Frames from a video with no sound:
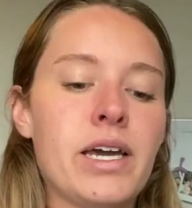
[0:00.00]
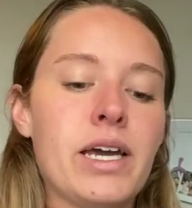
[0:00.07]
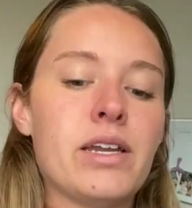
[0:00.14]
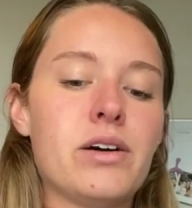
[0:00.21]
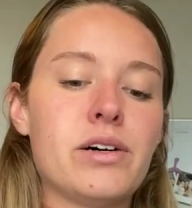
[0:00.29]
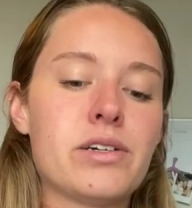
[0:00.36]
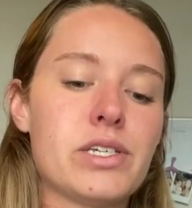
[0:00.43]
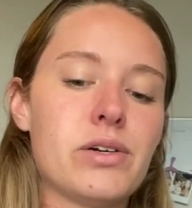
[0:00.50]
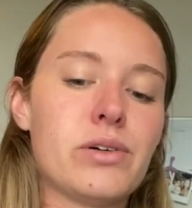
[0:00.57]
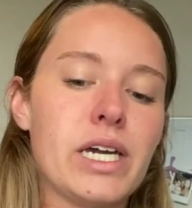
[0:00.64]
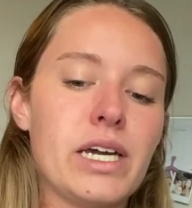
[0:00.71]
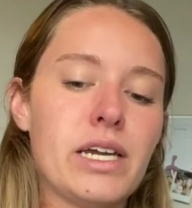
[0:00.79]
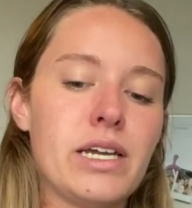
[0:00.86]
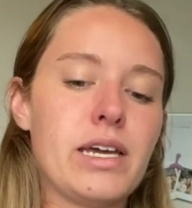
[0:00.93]
And also
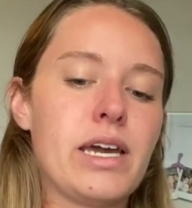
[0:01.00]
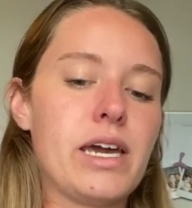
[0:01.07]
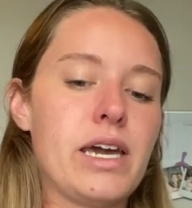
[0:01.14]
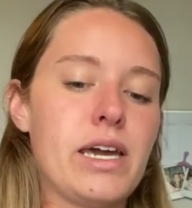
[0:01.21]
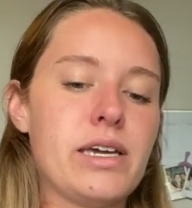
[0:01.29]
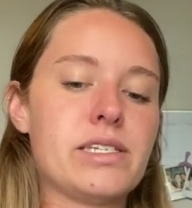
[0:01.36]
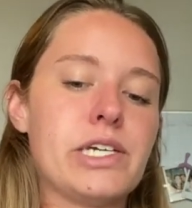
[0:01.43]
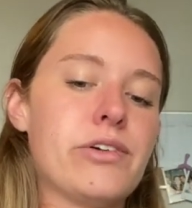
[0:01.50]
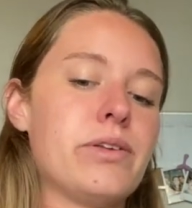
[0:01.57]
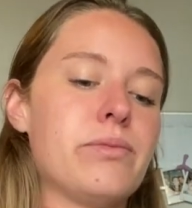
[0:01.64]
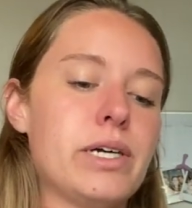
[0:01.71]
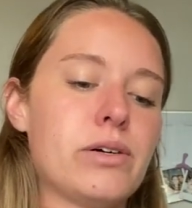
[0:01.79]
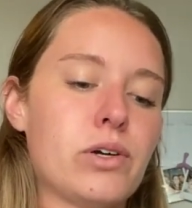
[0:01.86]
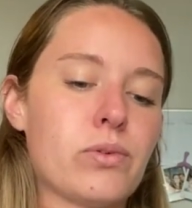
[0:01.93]
getting a steering
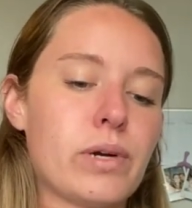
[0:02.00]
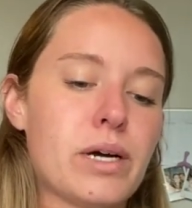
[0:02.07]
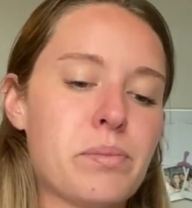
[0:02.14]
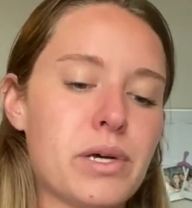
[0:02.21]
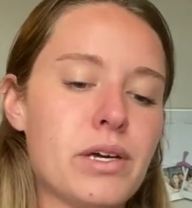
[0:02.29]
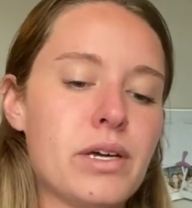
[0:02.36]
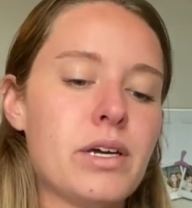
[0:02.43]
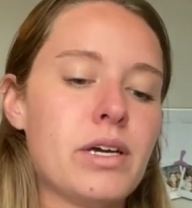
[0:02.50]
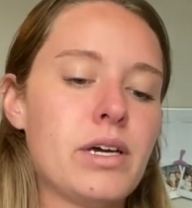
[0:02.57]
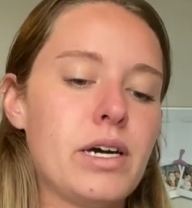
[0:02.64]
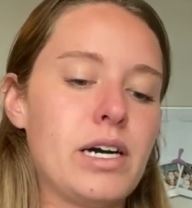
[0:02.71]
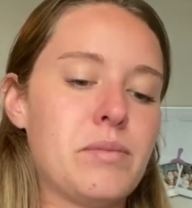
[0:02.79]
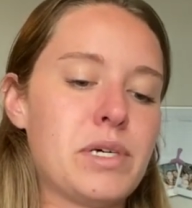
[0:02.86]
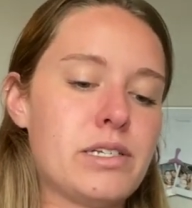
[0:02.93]
wheel grip,
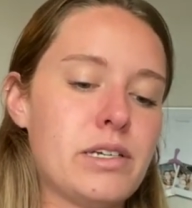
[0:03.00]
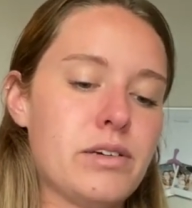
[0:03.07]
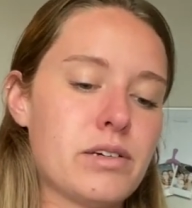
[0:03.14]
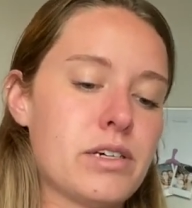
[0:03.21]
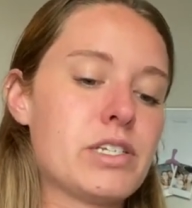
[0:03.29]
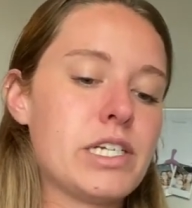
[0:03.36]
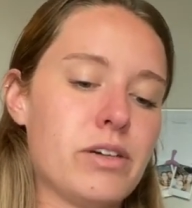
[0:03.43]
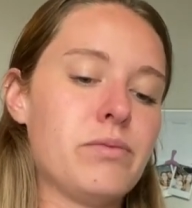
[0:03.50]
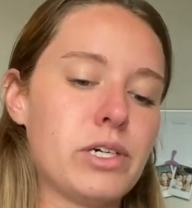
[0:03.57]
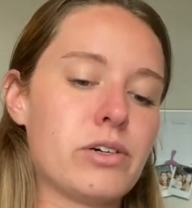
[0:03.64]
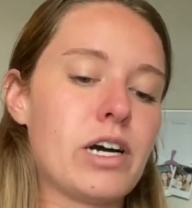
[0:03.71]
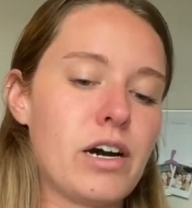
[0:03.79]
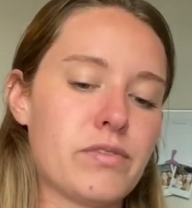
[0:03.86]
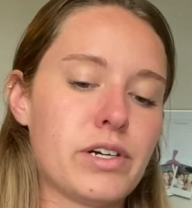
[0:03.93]
a steering wheel
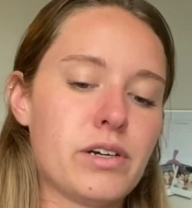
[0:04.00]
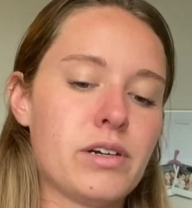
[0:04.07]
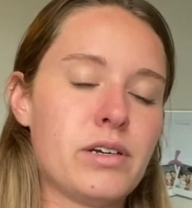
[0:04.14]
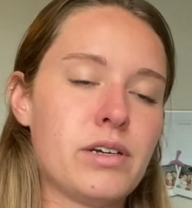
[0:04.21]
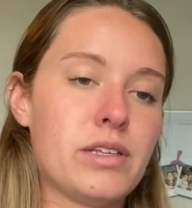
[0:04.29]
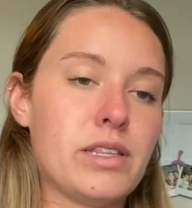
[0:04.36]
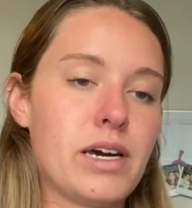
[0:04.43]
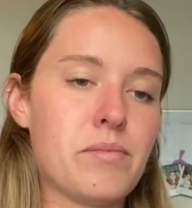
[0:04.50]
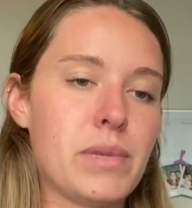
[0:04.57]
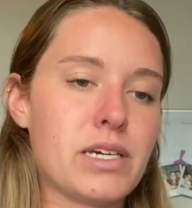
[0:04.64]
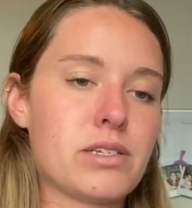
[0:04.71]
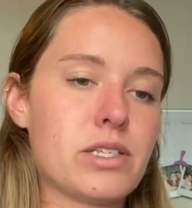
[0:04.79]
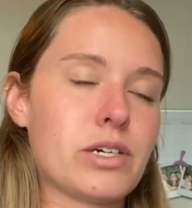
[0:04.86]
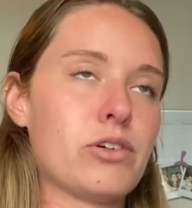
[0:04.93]
cover that
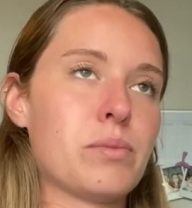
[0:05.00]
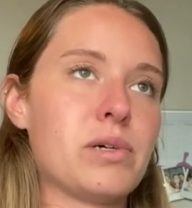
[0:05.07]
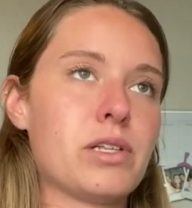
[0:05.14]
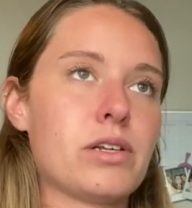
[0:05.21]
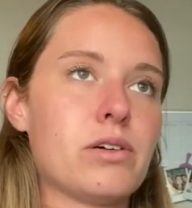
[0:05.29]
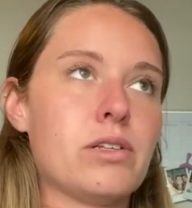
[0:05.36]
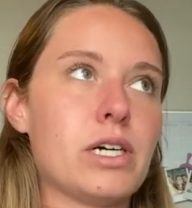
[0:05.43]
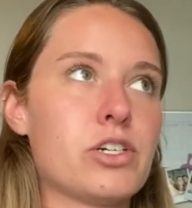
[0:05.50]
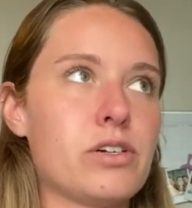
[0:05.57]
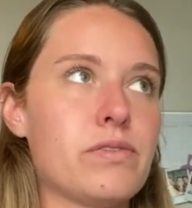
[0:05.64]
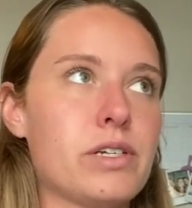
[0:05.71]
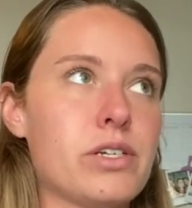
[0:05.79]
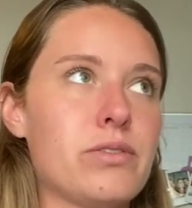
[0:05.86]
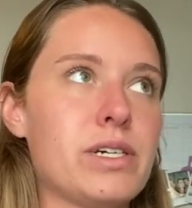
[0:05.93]
makes the grip a little larger
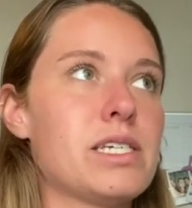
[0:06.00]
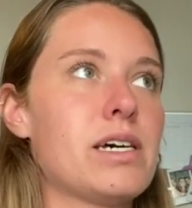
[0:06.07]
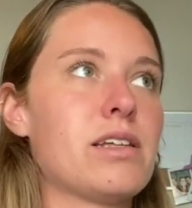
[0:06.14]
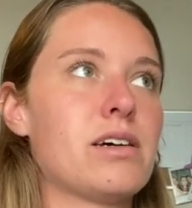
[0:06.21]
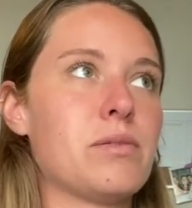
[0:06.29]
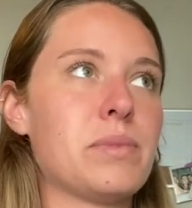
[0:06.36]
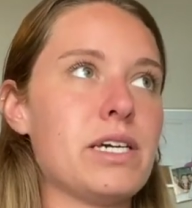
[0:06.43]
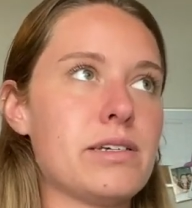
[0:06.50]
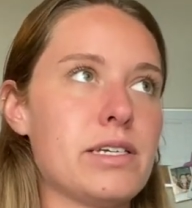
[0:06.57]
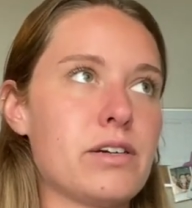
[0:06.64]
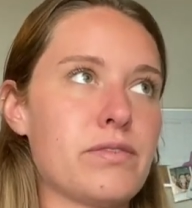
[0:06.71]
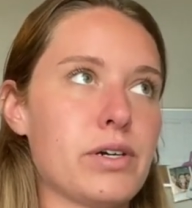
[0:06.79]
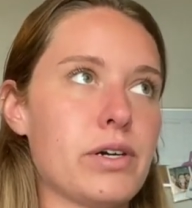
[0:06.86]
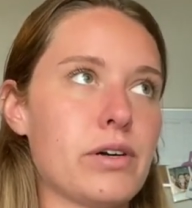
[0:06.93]
for Theresa. That'll be
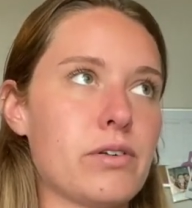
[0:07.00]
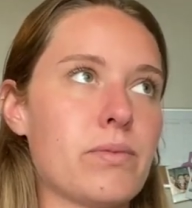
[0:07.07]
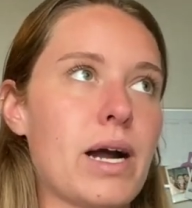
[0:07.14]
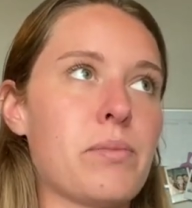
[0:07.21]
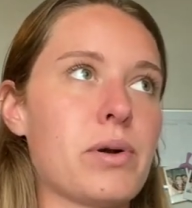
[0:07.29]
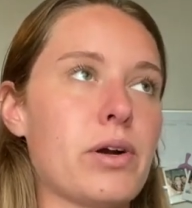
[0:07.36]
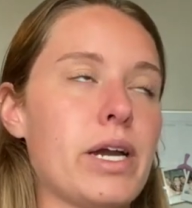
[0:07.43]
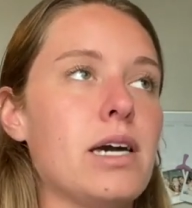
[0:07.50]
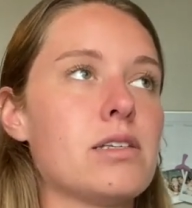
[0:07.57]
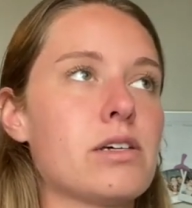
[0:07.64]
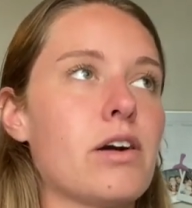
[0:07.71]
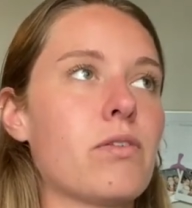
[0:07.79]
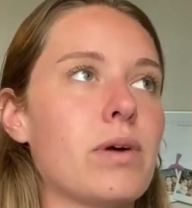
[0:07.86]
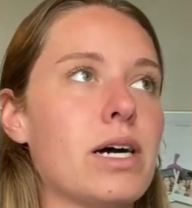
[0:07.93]
easier for her to wrap her hands
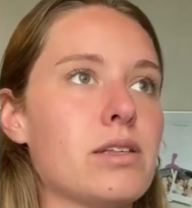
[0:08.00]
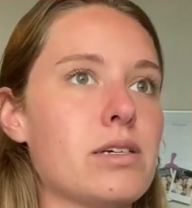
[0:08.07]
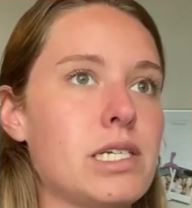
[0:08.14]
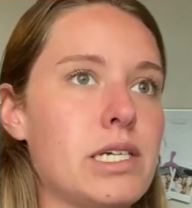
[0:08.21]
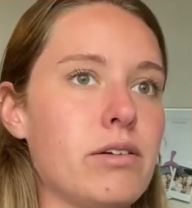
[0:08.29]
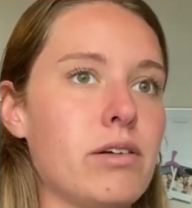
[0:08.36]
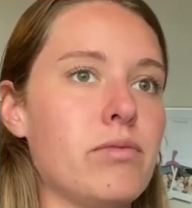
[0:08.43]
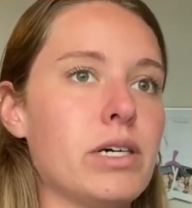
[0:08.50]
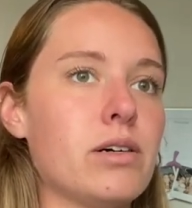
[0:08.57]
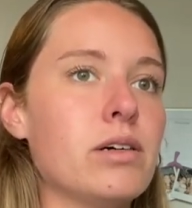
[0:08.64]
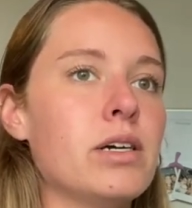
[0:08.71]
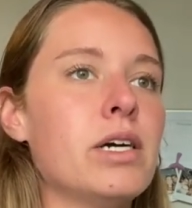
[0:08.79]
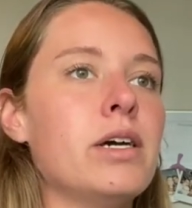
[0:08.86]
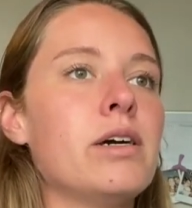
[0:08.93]
around the steering
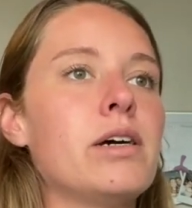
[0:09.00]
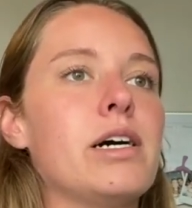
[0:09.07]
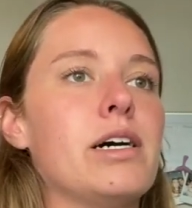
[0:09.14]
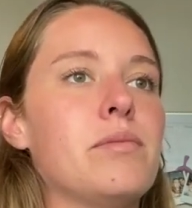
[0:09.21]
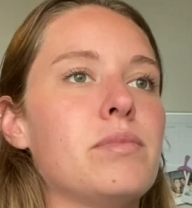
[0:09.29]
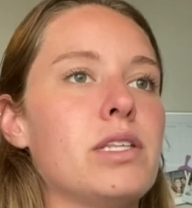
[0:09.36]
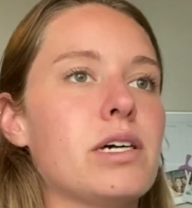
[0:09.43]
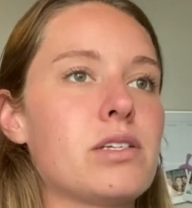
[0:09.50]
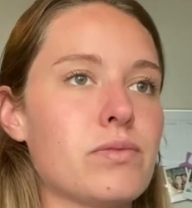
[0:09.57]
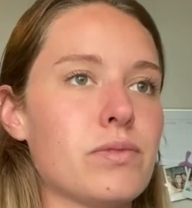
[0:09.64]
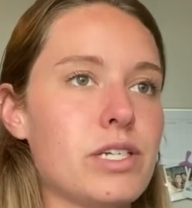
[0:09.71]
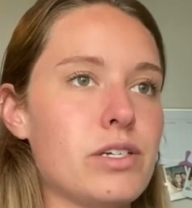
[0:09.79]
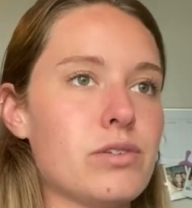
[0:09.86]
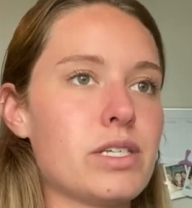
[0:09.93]
wheel, thus
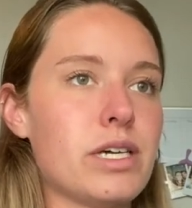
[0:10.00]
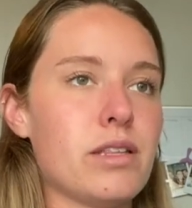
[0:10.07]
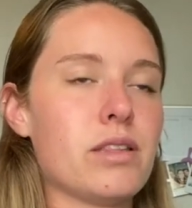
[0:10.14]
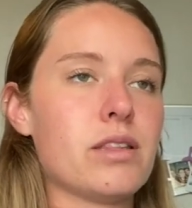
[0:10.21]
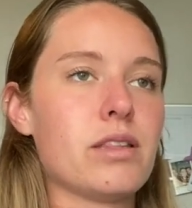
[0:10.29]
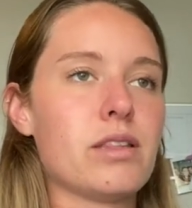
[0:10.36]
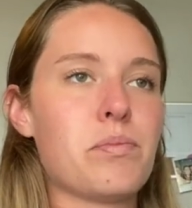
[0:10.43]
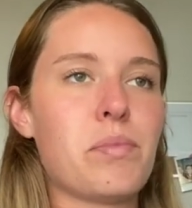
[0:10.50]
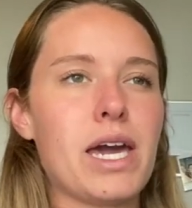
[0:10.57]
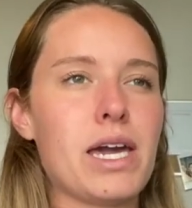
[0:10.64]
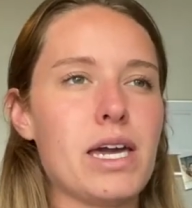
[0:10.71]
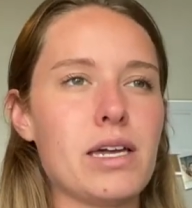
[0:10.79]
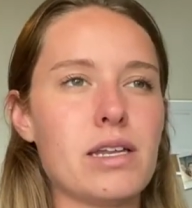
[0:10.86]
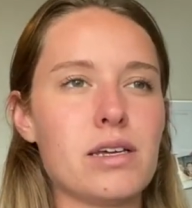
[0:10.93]
reducing the
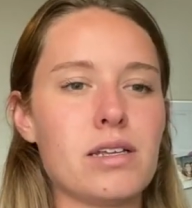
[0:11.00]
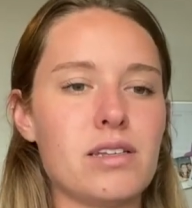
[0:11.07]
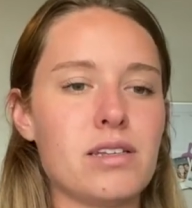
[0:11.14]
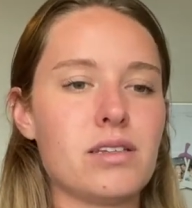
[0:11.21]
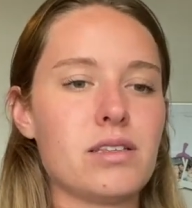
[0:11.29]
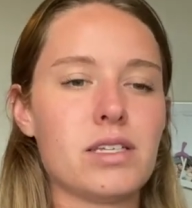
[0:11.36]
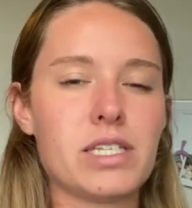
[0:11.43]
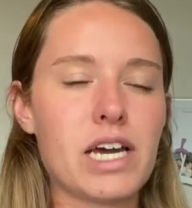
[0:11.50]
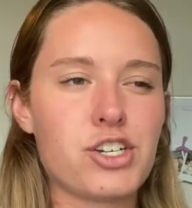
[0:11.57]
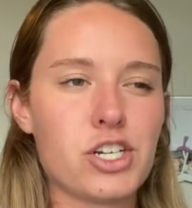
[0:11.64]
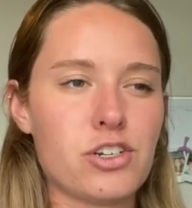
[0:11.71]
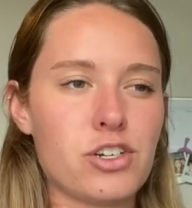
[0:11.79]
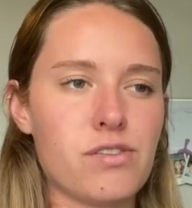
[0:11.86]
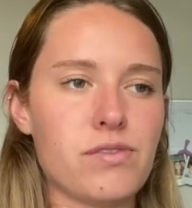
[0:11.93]
pain and the
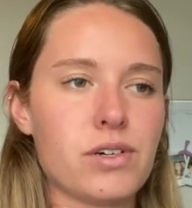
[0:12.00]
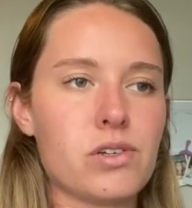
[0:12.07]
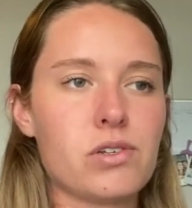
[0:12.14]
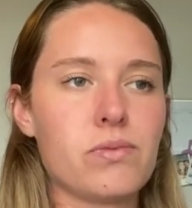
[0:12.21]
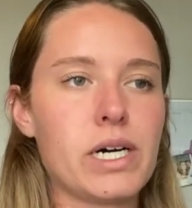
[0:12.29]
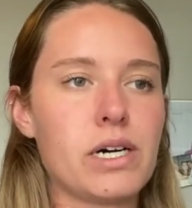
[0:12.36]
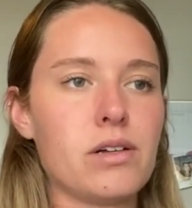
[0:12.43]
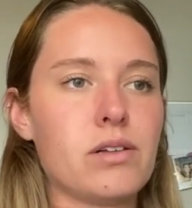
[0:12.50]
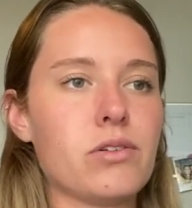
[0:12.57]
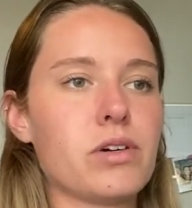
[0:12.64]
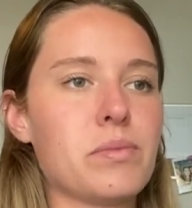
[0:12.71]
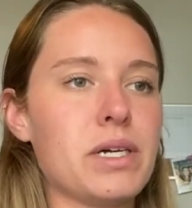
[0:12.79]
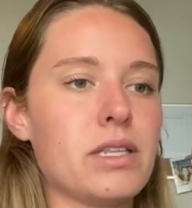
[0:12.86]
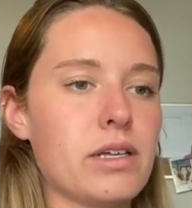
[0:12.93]
tension she feels while
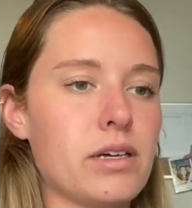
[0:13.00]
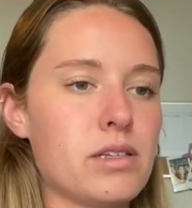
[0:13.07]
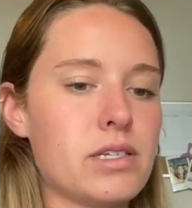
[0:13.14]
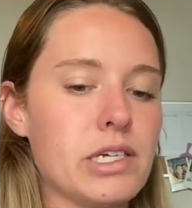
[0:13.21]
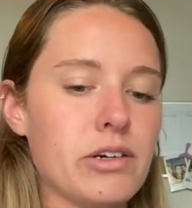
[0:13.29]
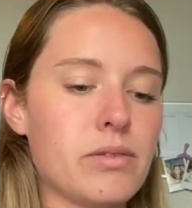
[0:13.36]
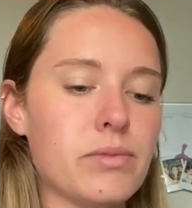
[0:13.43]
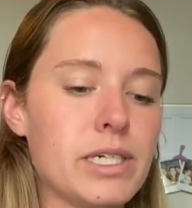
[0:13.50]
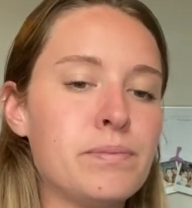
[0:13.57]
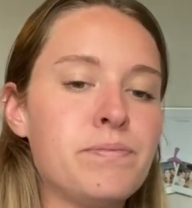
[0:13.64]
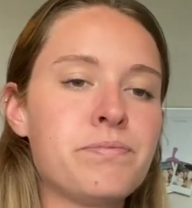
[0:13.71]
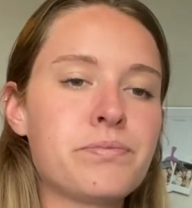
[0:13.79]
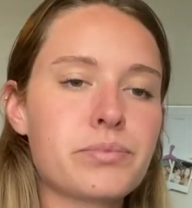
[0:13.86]
gripping the steering wheel.